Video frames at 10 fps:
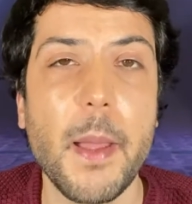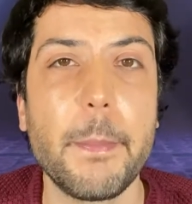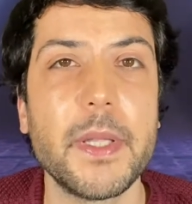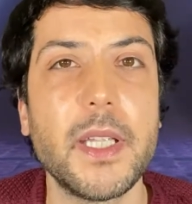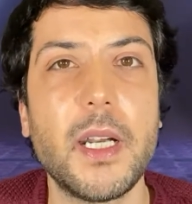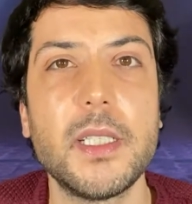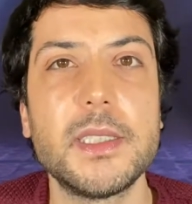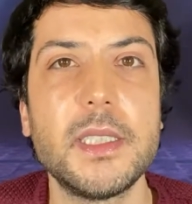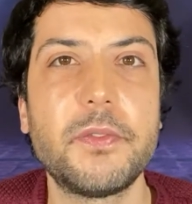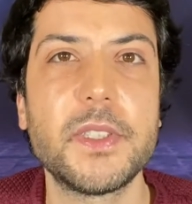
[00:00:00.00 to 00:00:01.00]
But there are
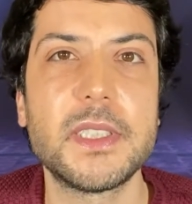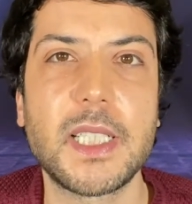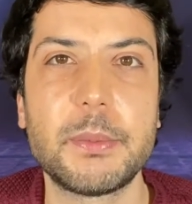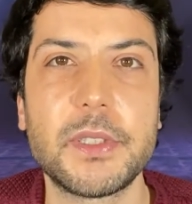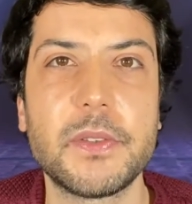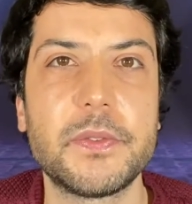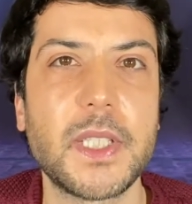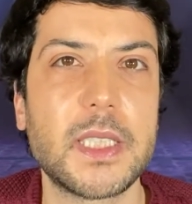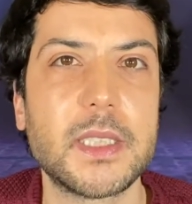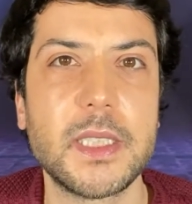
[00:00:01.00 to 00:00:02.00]
different types of
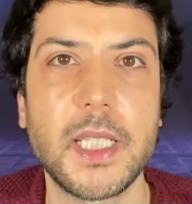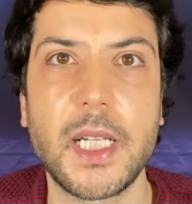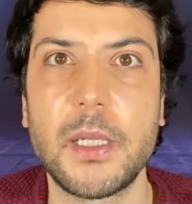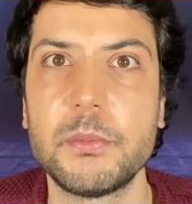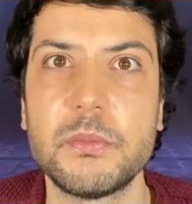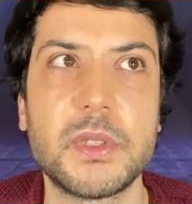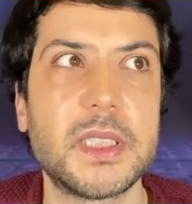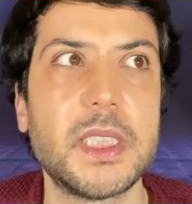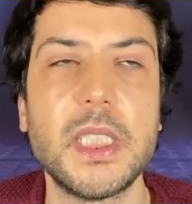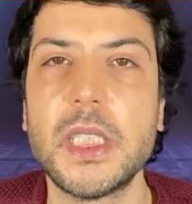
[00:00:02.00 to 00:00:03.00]
nylon that I'm
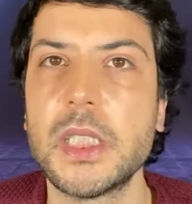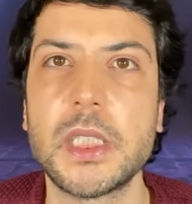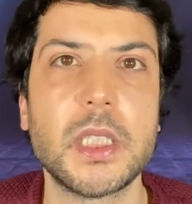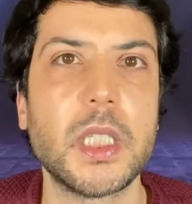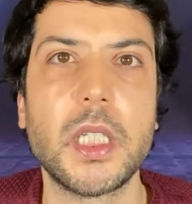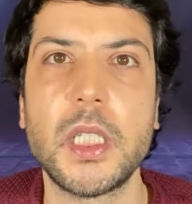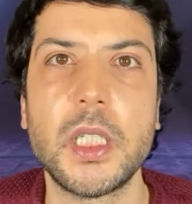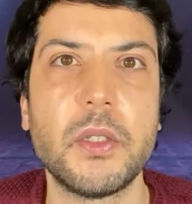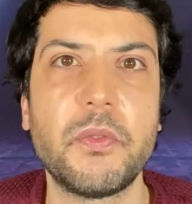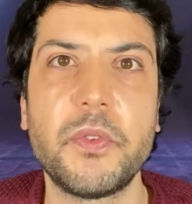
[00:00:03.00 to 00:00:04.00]
seeing in
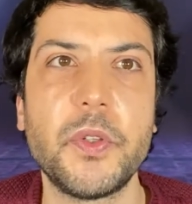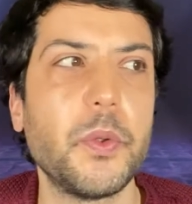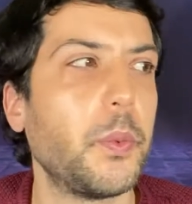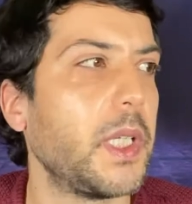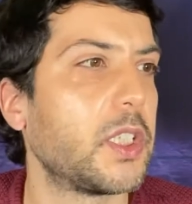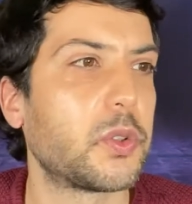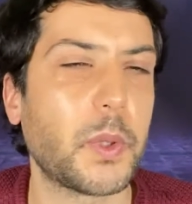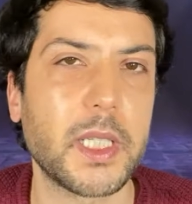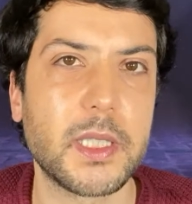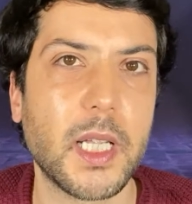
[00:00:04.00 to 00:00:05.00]
a few weeks
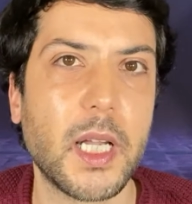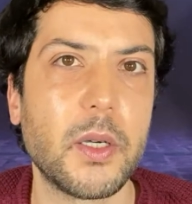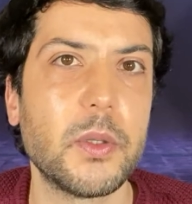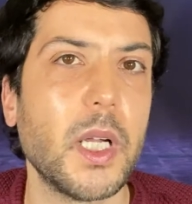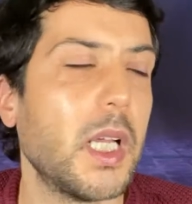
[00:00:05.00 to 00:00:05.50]
right now.